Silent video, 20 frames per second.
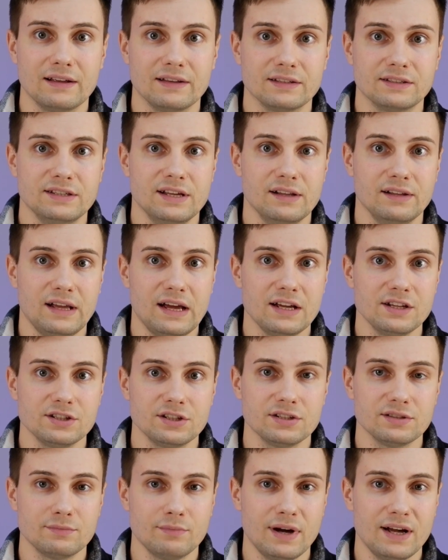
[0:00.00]
the
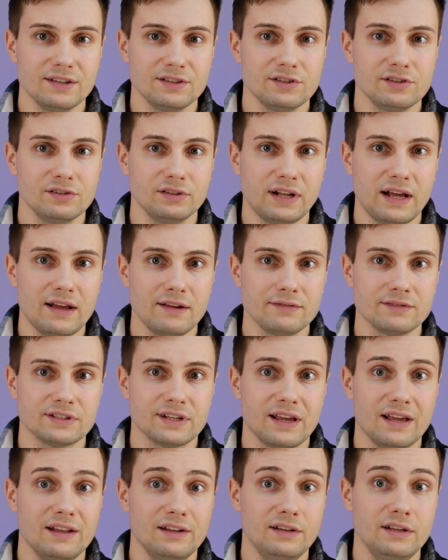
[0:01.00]
largest battery
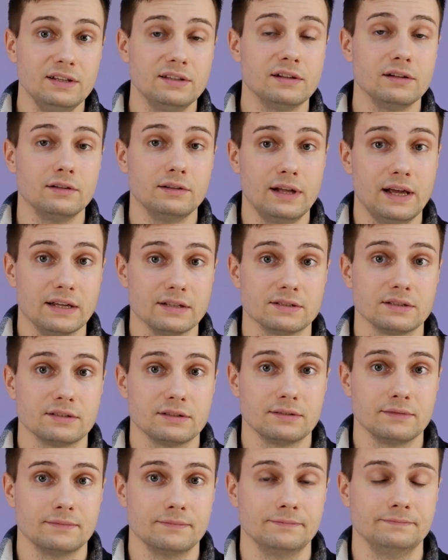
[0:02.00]
lives a little less.